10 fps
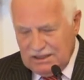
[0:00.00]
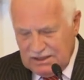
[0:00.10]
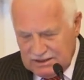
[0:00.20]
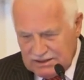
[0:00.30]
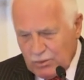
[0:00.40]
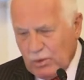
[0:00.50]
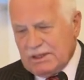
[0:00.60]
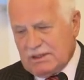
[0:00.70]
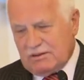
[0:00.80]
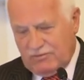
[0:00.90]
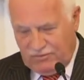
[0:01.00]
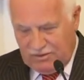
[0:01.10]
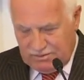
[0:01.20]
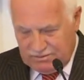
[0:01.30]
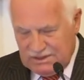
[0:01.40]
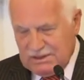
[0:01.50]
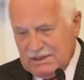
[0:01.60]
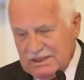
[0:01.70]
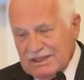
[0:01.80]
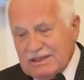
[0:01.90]
It went from
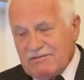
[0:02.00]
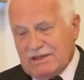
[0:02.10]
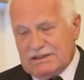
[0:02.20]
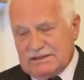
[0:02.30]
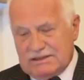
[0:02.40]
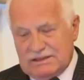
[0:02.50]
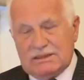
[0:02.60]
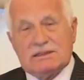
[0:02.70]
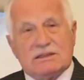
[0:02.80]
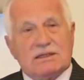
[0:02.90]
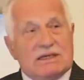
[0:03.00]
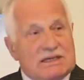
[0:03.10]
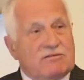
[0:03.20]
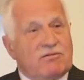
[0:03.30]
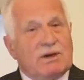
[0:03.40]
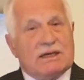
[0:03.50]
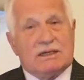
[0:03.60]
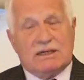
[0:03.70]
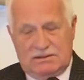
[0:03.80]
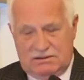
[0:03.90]
the events in the Kiev
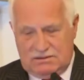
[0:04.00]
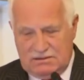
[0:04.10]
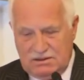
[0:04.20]
Maidan